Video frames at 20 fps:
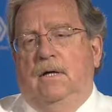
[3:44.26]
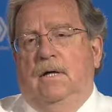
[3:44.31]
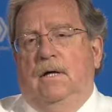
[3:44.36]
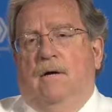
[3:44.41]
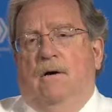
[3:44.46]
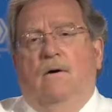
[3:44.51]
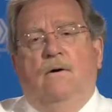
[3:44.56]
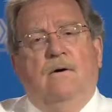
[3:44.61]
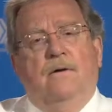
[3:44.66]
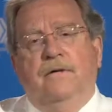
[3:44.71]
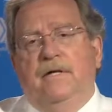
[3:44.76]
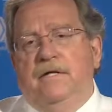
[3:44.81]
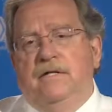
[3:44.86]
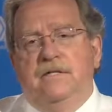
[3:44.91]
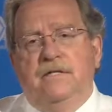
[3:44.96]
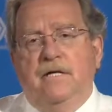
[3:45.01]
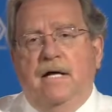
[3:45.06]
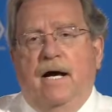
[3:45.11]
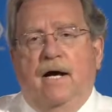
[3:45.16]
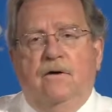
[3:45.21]
All these
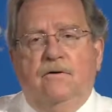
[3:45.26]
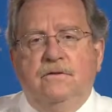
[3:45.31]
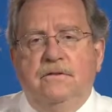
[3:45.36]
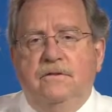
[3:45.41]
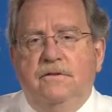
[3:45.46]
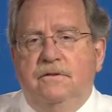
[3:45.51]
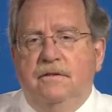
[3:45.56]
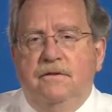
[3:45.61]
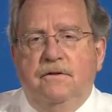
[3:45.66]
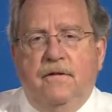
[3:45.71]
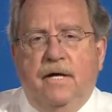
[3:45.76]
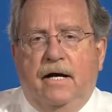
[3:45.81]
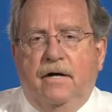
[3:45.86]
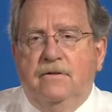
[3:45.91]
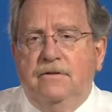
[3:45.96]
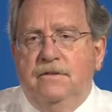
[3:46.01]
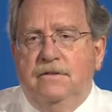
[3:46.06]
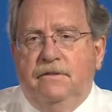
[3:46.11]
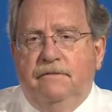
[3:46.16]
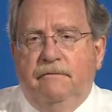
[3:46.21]
thousands and
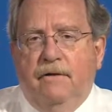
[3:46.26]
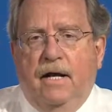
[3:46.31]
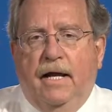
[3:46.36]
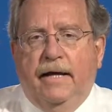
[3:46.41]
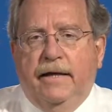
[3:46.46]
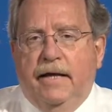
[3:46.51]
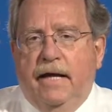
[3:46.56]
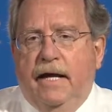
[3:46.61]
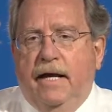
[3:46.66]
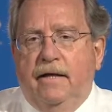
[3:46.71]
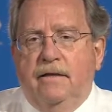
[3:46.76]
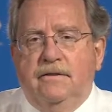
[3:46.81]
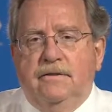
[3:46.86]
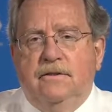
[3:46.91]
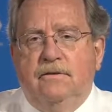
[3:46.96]
thousands of glycans